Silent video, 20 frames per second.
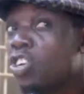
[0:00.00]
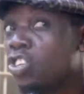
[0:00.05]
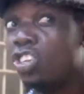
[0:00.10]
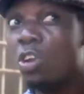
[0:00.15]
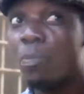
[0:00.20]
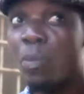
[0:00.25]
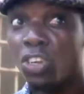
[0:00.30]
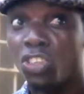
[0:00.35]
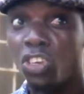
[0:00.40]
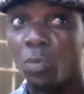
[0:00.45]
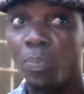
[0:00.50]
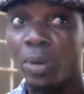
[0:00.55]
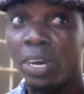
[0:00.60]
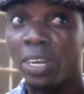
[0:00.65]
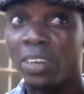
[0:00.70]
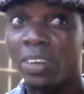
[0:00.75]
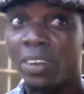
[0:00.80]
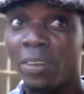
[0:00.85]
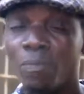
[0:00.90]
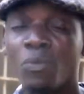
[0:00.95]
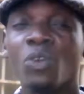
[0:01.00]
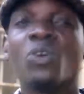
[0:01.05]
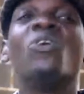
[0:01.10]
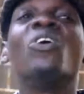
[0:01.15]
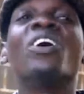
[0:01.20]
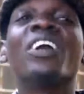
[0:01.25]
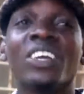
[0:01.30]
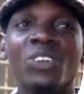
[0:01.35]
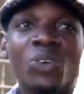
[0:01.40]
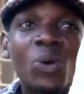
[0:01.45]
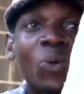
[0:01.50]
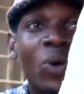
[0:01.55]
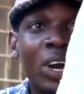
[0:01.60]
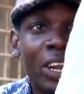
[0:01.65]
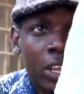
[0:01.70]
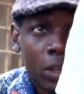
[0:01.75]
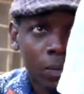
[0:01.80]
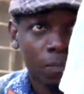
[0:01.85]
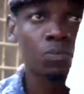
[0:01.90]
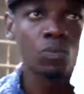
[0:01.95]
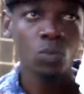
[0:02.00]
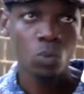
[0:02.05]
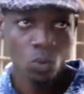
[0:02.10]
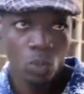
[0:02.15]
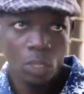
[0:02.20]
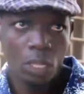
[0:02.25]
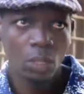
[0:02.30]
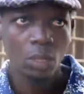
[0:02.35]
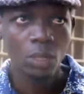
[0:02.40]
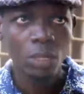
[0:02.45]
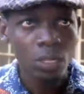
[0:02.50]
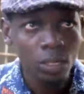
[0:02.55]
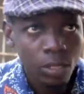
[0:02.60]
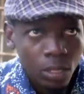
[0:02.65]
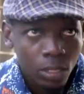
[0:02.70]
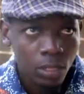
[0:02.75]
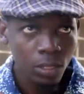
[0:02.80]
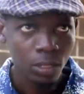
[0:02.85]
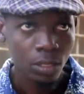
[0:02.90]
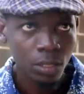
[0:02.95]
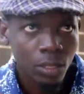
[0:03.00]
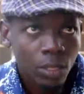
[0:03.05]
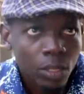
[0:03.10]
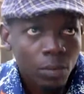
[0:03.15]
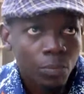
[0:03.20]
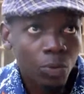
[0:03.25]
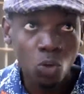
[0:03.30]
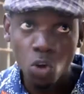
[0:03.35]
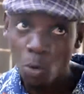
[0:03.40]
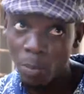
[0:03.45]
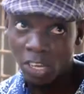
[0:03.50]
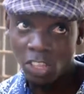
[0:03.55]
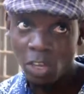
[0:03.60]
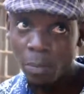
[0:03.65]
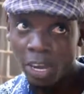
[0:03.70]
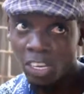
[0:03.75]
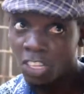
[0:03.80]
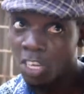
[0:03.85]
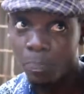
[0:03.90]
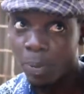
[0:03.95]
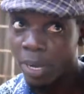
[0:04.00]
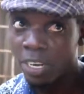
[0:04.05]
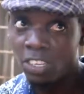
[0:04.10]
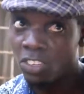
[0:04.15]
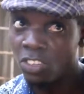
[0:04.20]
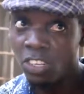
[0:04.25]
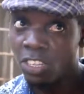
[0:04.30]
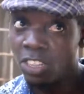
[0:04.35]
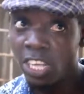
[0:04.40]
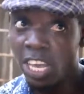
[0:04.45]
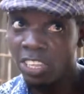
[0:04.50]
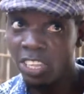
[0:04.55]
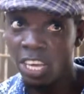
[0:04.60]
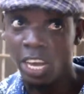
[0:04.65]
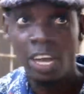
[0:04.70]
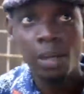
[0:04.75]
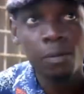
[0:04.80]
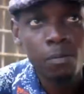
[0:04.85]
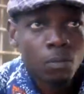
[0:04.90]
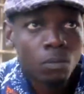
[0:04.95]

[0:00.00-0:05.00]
German Shepherd. Mm -hmm, German don't worry. Shepherd. Because my German Shepherd is a danger.